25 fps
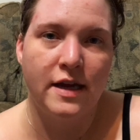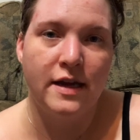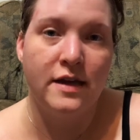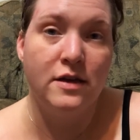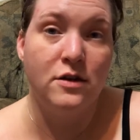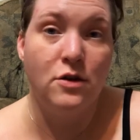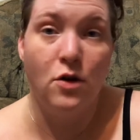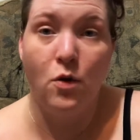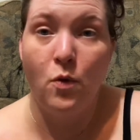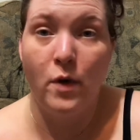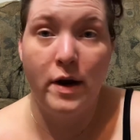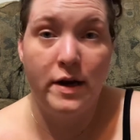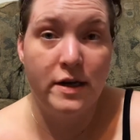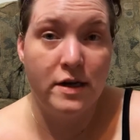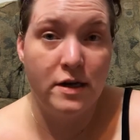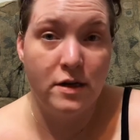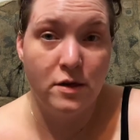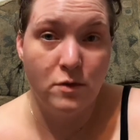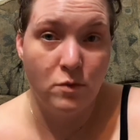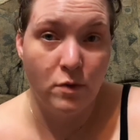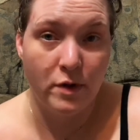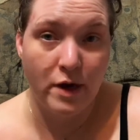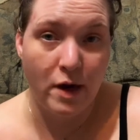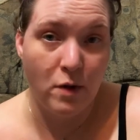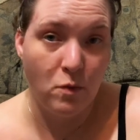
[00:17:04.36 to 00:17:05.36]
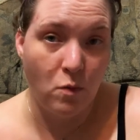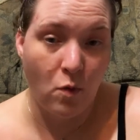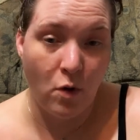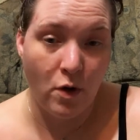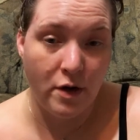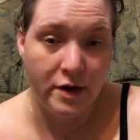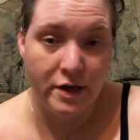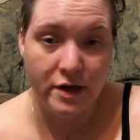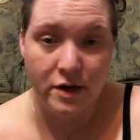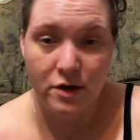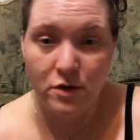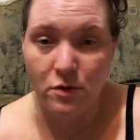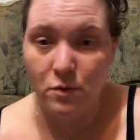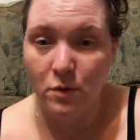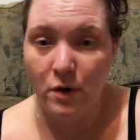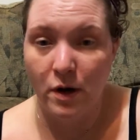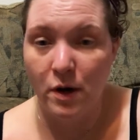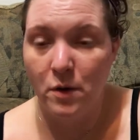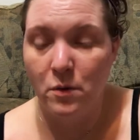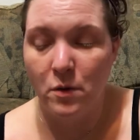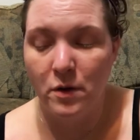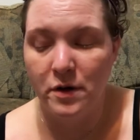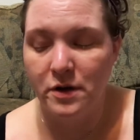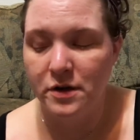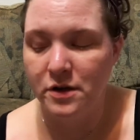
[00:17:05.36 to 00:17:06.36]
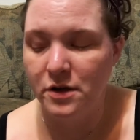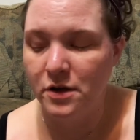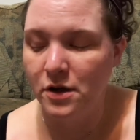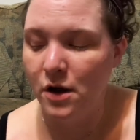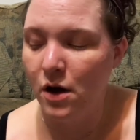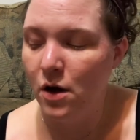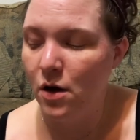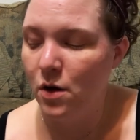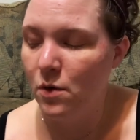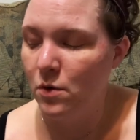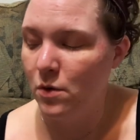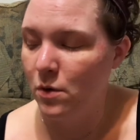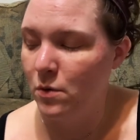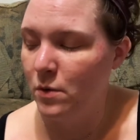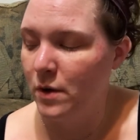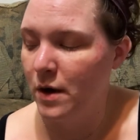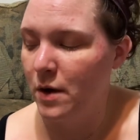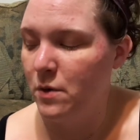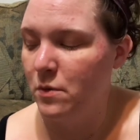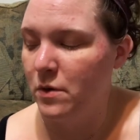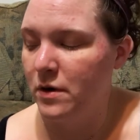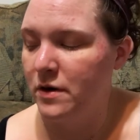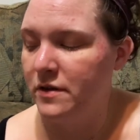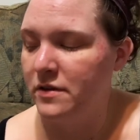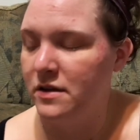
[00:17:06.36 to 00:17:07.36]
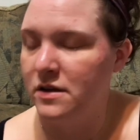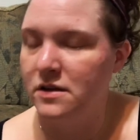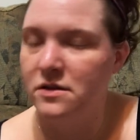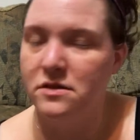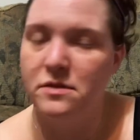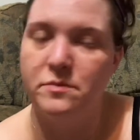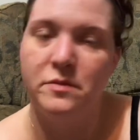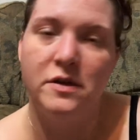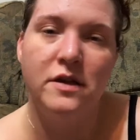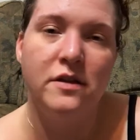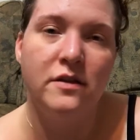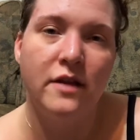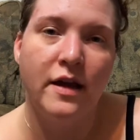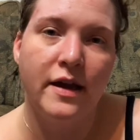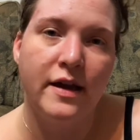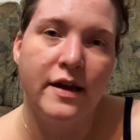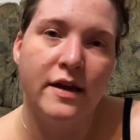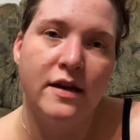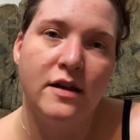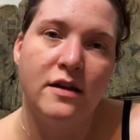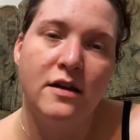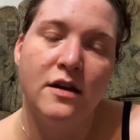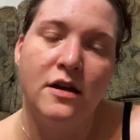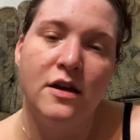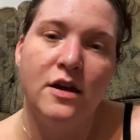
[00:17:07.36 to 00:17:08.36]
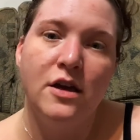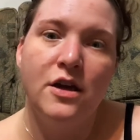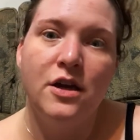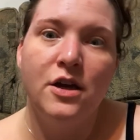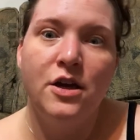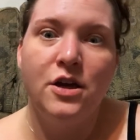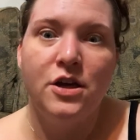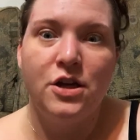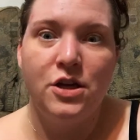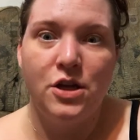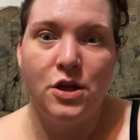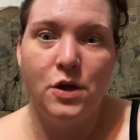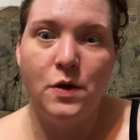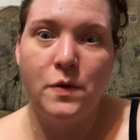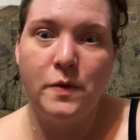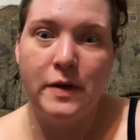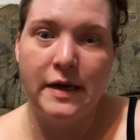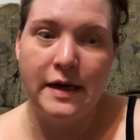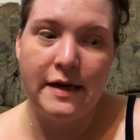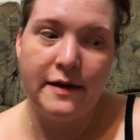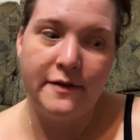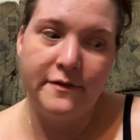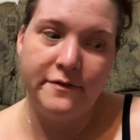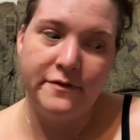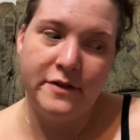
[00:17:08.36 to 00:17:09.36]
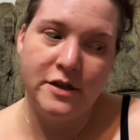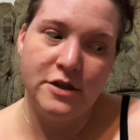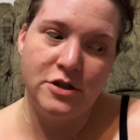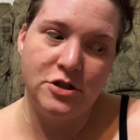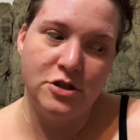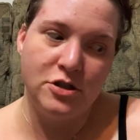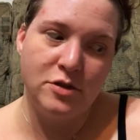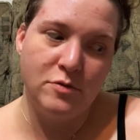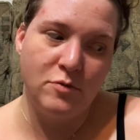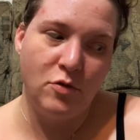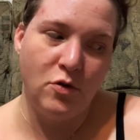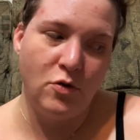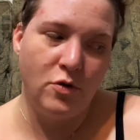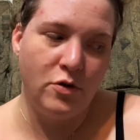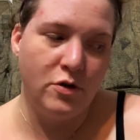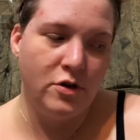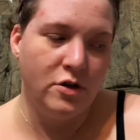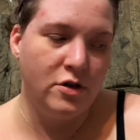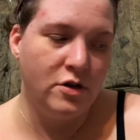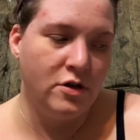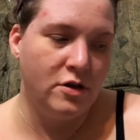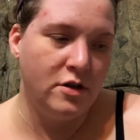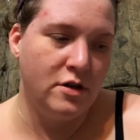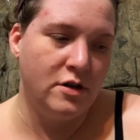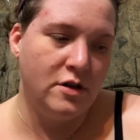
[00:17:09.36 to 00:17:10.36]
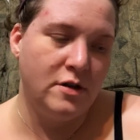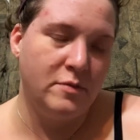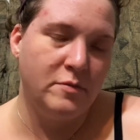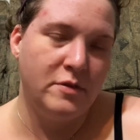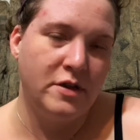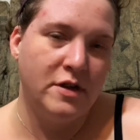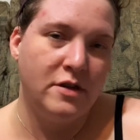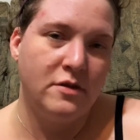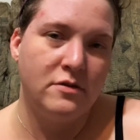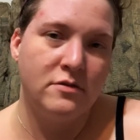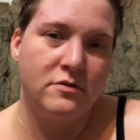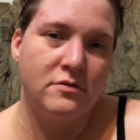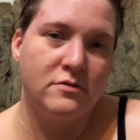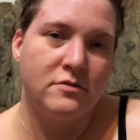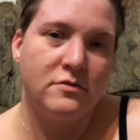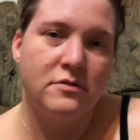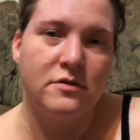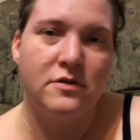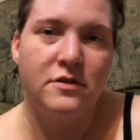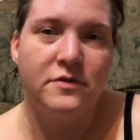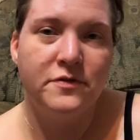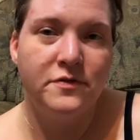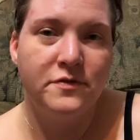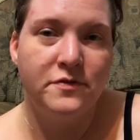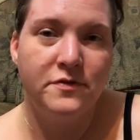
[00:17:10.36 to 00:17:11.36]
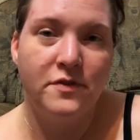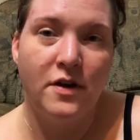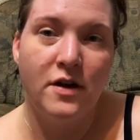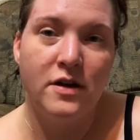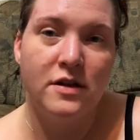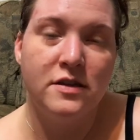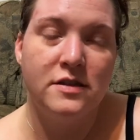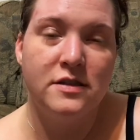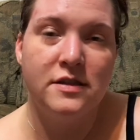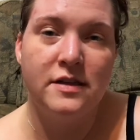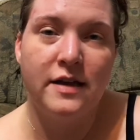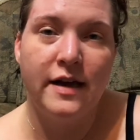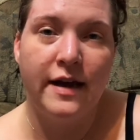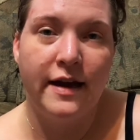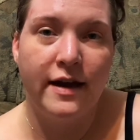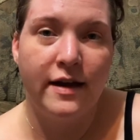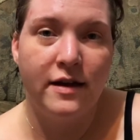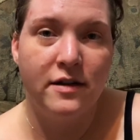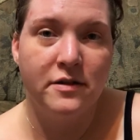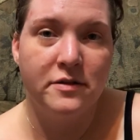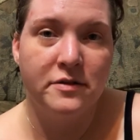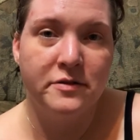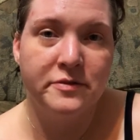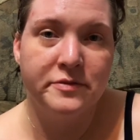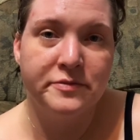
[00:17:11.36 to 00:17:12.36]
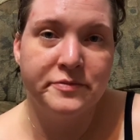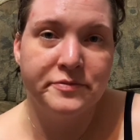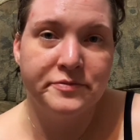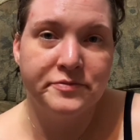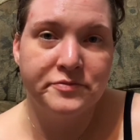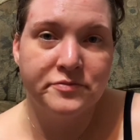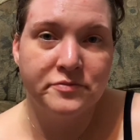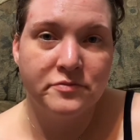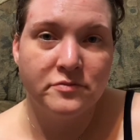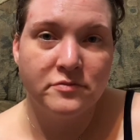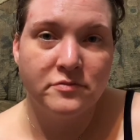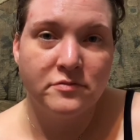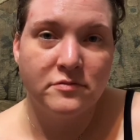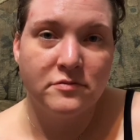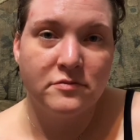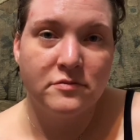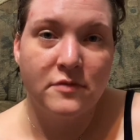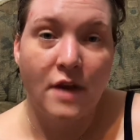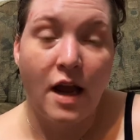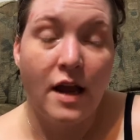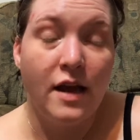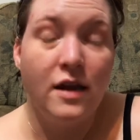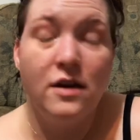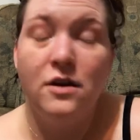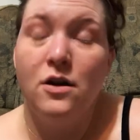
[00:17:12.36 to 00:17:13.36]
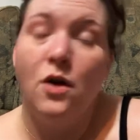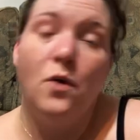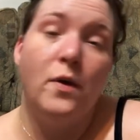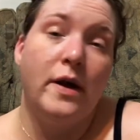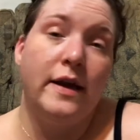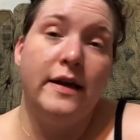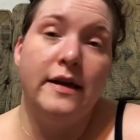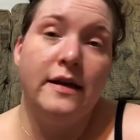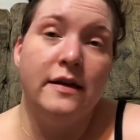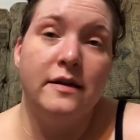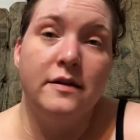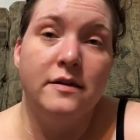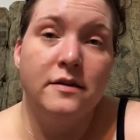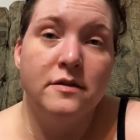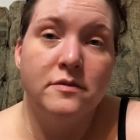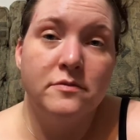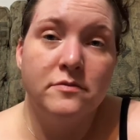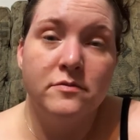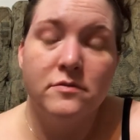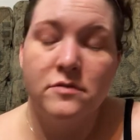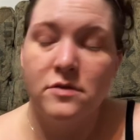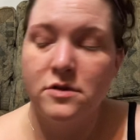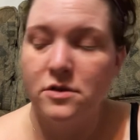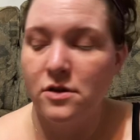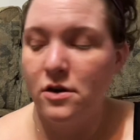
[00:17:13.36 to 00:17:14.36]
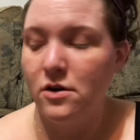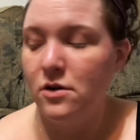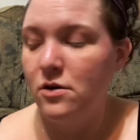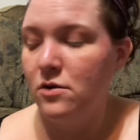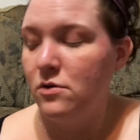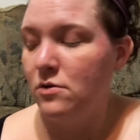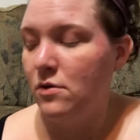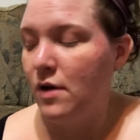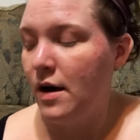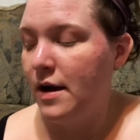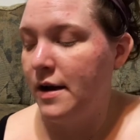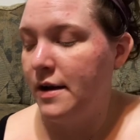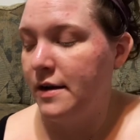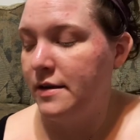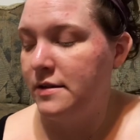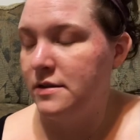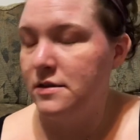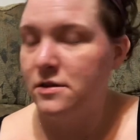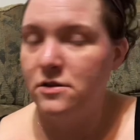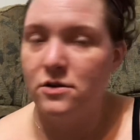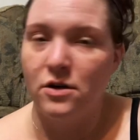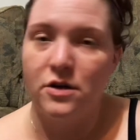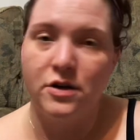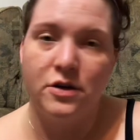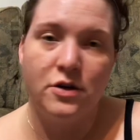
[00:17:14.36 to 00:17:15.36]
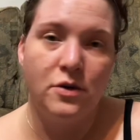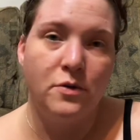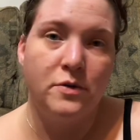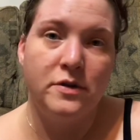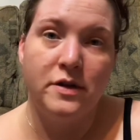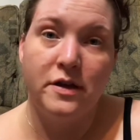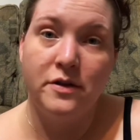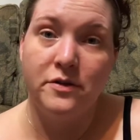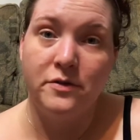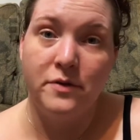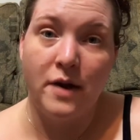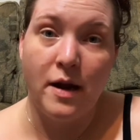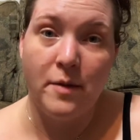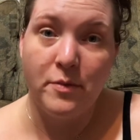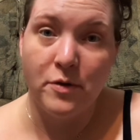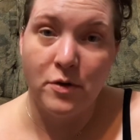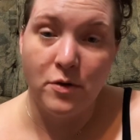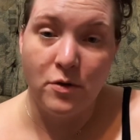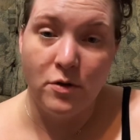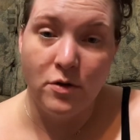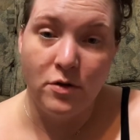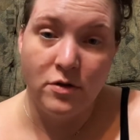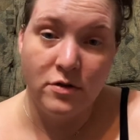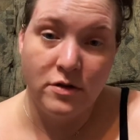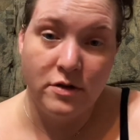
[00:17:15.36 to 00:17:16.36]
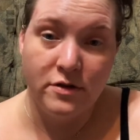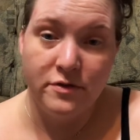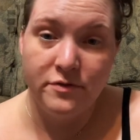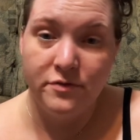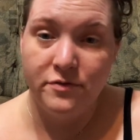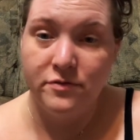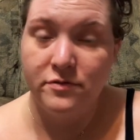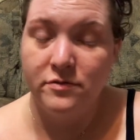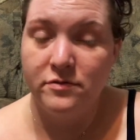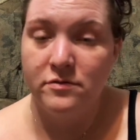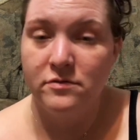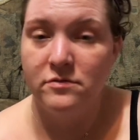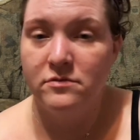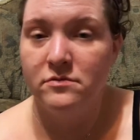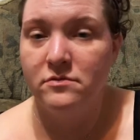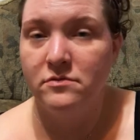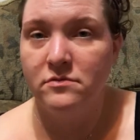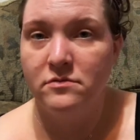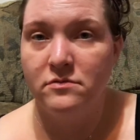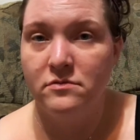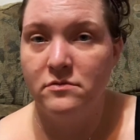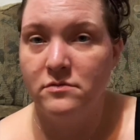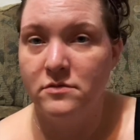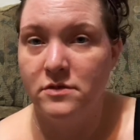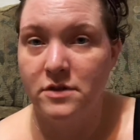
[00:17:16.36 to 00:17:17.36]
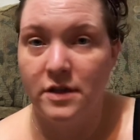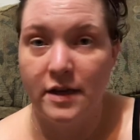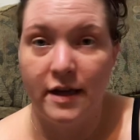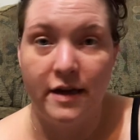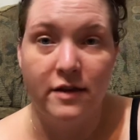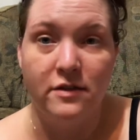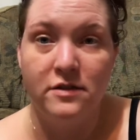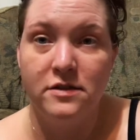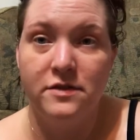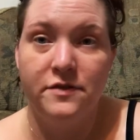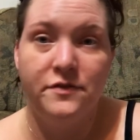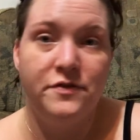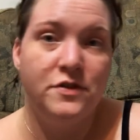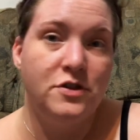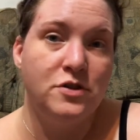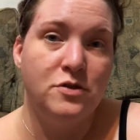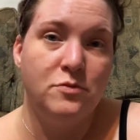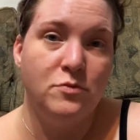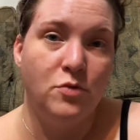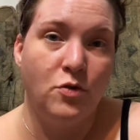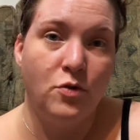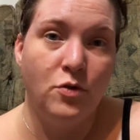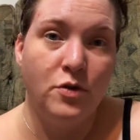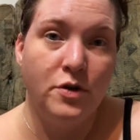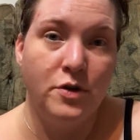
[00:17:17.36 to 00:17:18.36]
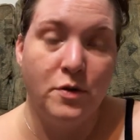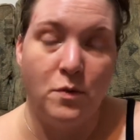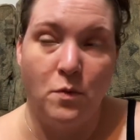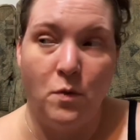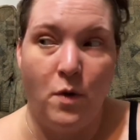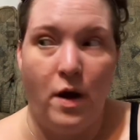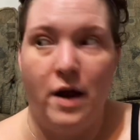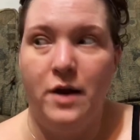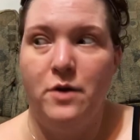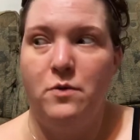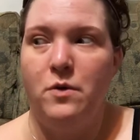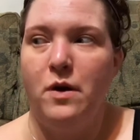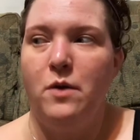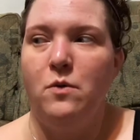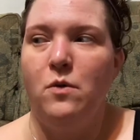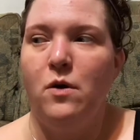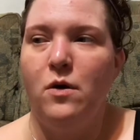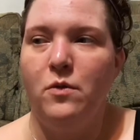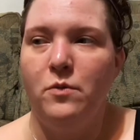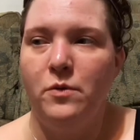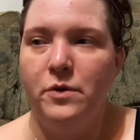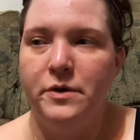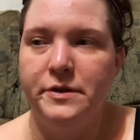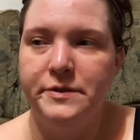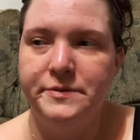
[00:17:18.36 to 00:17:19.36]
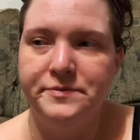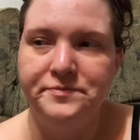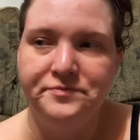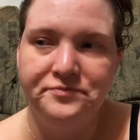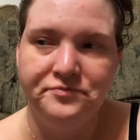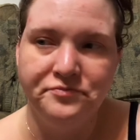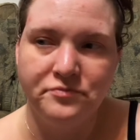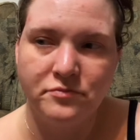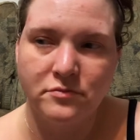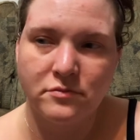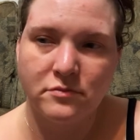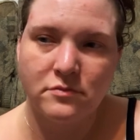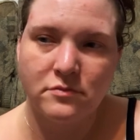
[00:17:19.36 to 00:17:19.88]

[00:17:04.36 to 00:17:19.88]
because I had no idea what I wanted or where I wanted to go or what I wanted things to be like. You need a vision board. And I'm like, the fuck is that? I had no idea. So I started going down the rabbit hole of, the hell is a vision board and why do I want one?